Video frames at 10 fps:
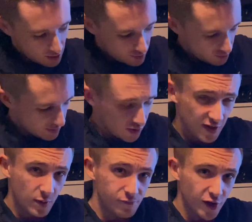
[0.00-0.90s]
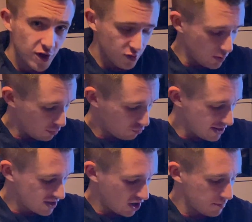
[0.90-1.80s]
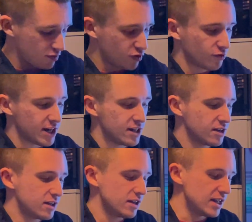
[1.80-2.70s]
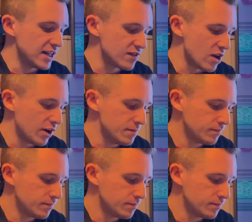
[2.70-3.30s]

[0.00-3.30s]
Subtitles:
So we do this one first. Well, 3 times 3 is 9.